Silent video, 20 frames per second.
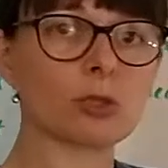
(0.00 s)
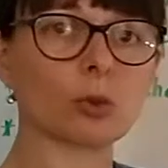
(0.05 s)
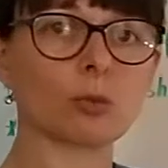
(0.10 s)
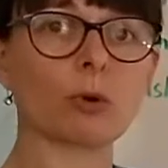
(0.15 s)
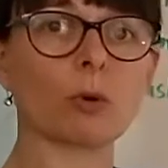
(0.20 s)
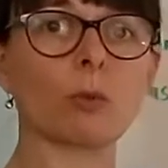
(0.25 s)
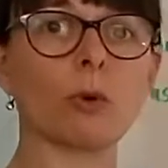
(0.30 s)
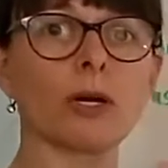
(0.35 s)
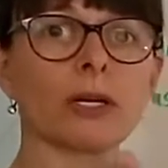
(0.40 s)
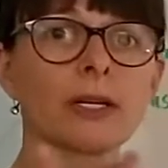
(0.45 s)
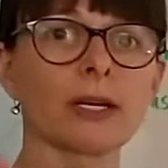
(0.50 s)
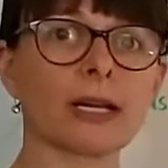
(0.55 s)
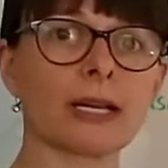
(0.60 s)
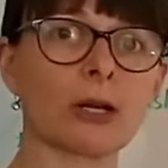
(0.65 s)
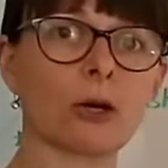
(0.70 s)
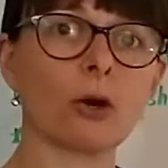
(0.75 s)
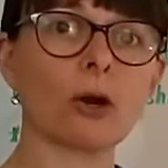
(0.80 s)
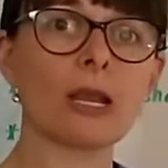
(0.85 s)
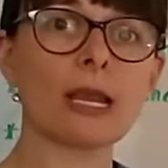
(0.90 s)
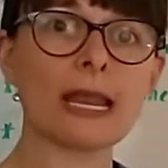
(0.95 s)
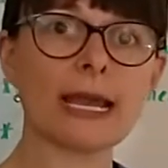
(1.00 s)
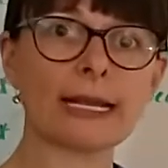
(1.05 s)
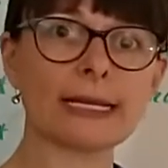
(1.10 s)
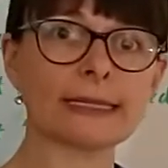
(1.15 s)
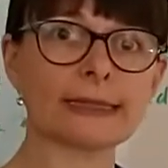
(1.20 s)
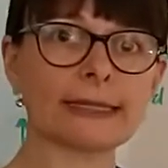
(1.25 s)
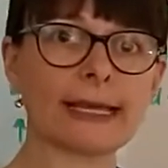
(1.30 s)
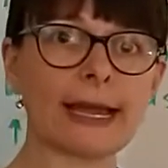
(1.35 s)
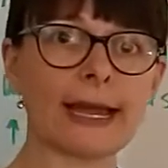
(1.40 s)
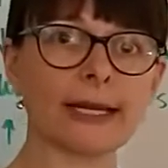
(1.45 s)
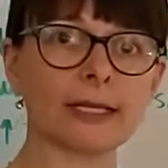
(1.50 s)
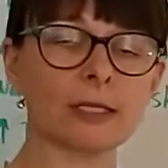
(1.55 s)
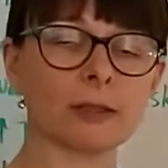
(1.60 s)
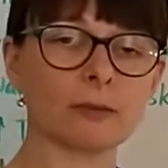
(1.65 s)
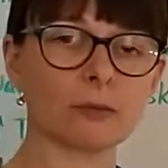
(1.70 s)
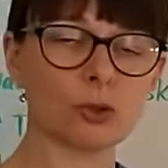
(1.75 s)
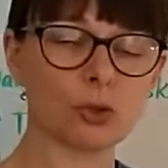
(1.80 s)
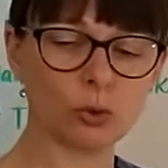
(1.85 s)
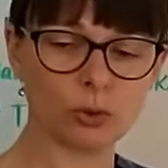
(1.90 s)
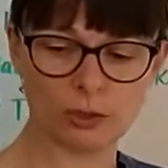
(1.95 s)
So we want to collect
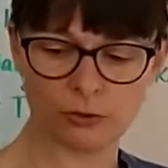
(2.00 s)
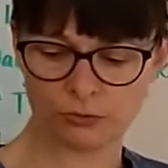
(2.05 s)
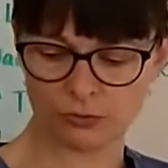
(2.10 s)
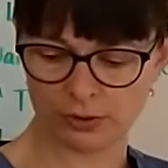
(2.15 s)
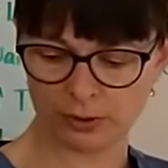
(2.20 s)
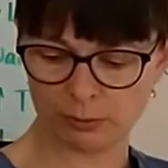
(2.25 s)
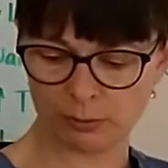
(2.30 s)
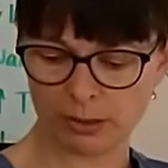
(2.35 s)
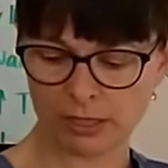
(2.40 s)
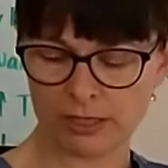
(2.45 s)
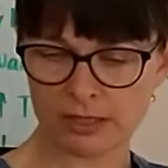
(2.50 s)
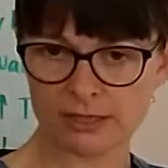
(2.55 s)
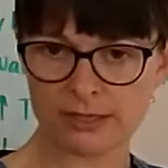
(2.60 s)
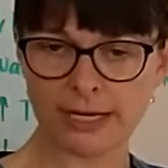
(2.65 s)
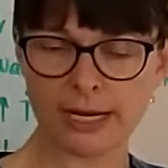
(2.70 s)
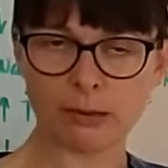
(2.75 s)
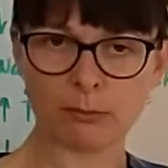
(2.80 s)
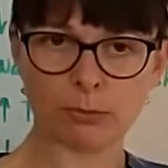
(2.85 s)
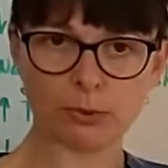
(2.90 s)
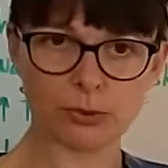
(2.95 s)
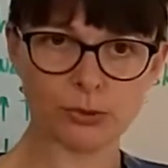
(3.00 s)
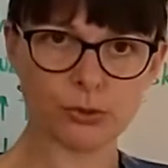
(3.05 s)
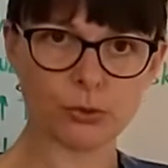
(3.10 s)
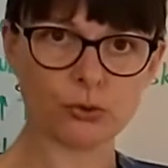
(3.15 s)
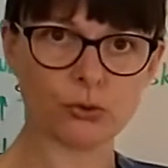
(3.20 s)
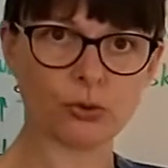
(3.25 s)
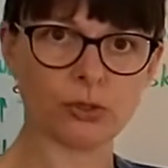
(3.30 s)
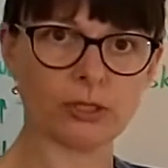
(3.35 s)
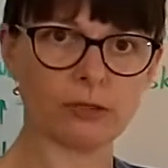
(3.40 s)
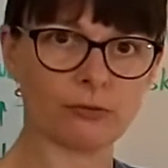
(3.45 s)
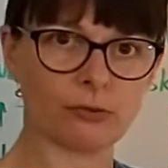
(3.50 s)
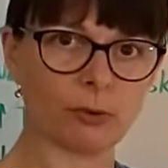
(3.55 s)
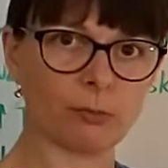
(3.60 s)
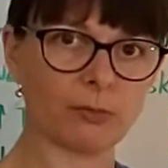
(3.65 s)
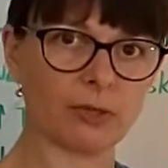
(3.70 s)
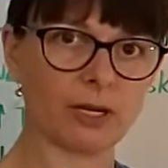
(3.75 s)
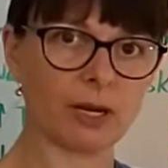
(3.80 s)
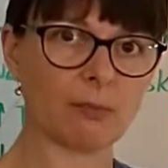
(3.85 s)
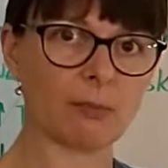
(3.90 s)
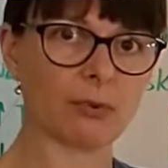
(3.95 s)
that, two different blood samples, usually from
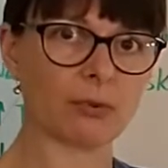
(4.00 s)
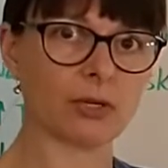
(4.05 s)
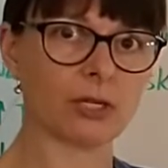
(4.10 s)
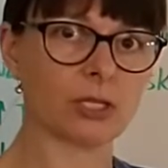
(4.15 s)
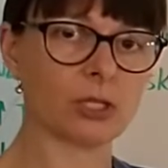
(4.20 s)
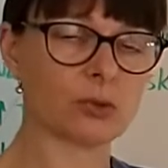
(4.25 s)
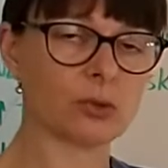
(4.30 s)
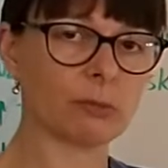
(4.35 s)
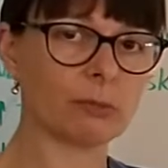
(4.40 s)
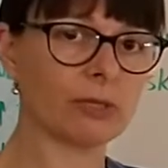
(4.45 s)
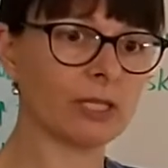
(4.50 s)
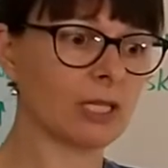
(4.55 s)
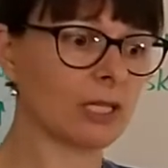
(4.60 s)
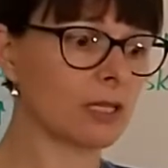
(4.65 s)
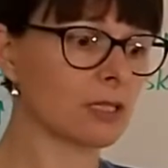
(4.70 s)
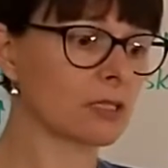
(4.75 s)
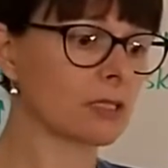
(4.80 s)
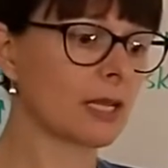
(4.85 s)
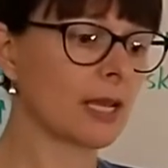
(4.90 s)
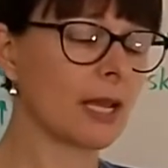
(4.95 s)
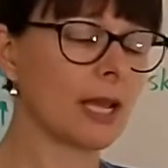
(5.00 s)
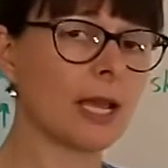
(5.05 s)
the upper extremities,